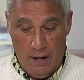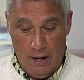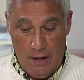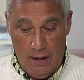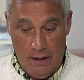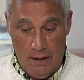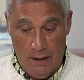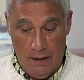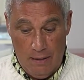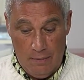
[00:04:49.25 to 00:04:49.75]

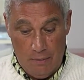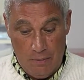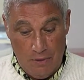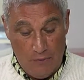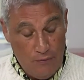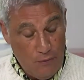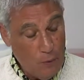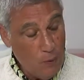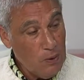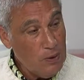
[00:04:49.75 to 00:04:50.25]
Uh,
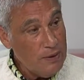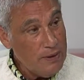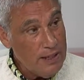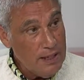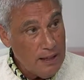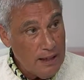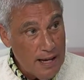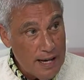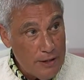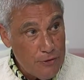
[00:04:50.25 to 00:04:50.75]
before the
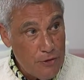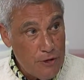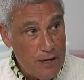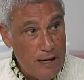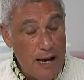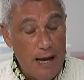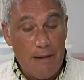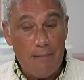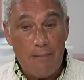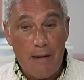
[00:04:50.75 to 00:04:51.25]
election
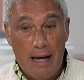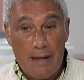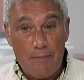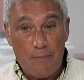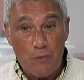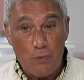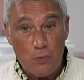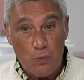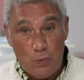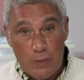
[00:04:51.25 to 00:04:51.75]
and, and
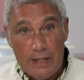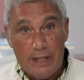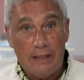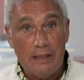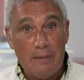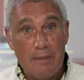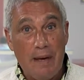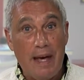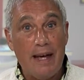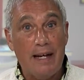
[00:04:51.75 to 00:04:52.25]
really
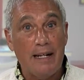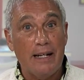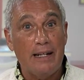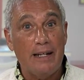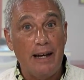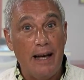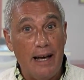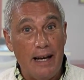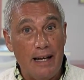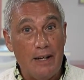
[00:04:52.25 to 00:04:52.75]
make an
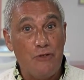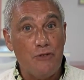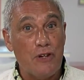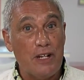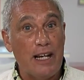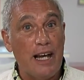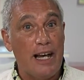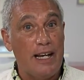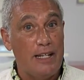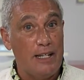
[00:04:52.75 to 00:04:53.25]

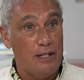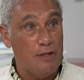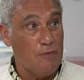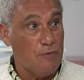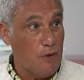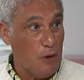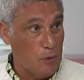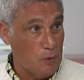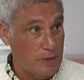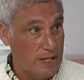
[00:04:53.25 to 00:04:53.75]
educated
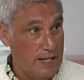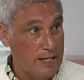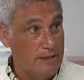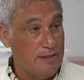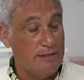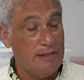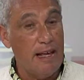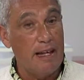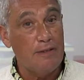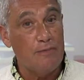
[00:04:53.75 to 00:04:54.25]
vote
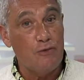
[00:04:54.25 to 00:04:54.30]
instead